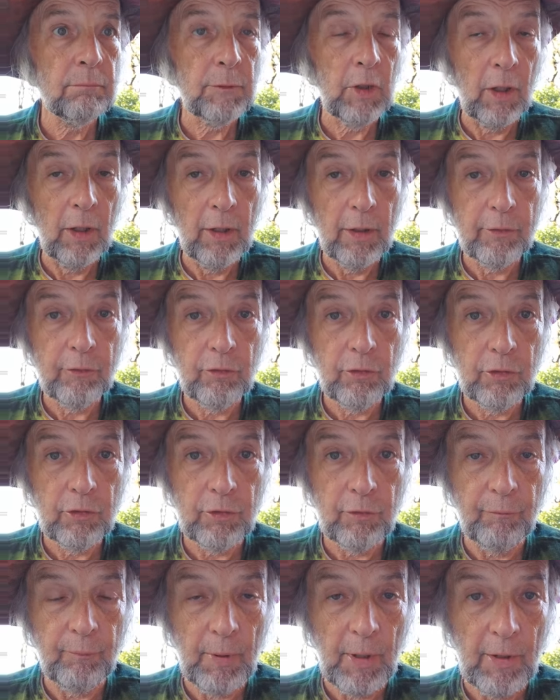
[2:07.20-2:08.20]
hundreds
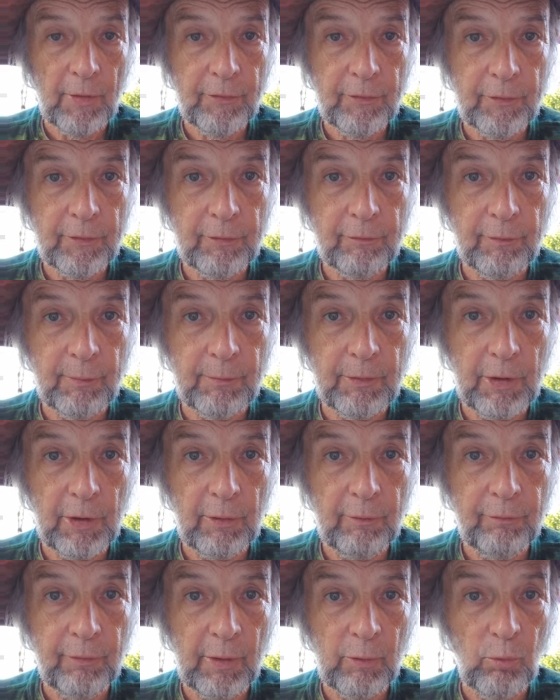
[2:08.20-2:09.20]
of peasants from
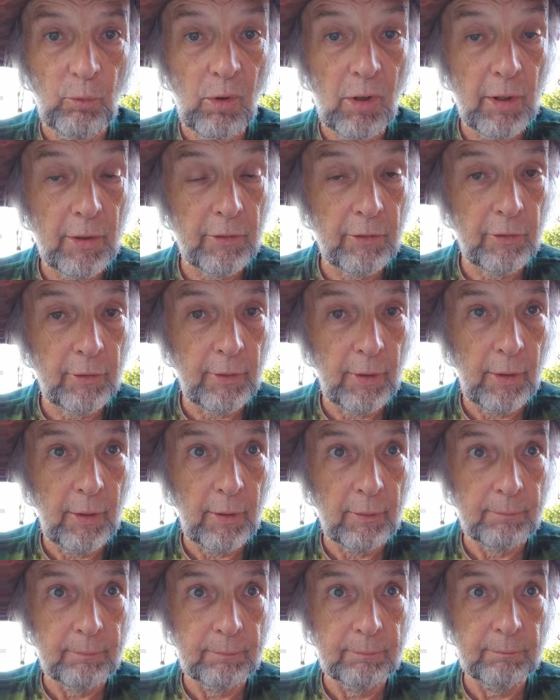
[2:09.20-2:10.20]
Delphi wandered
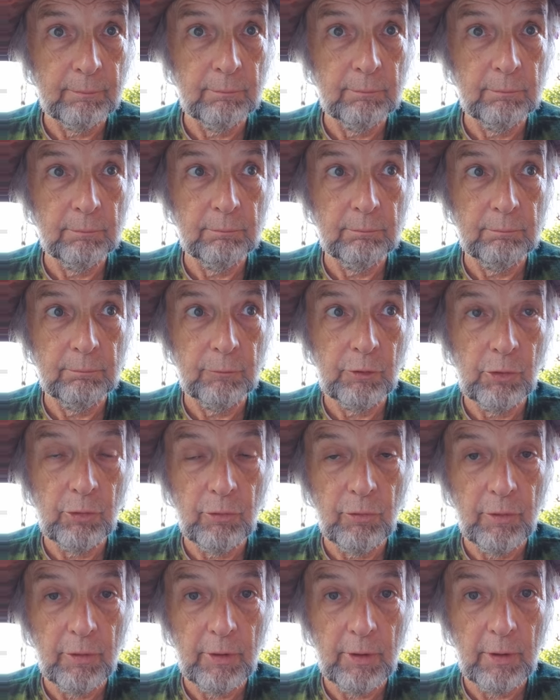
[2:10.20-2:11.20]
up
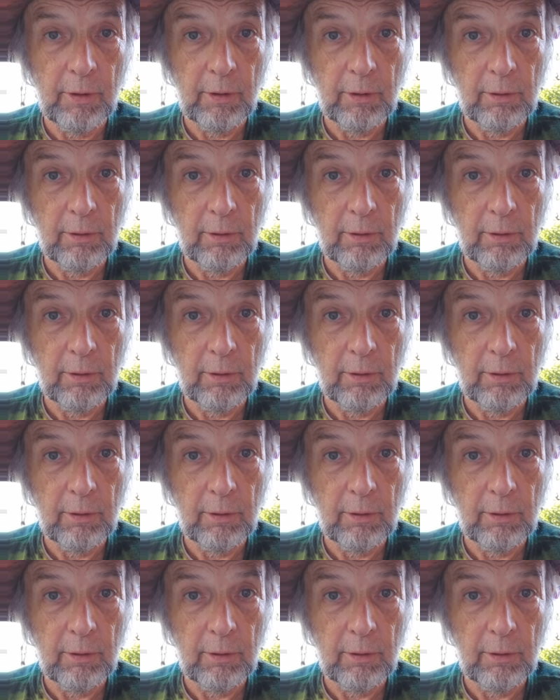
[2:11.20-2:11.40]
to the,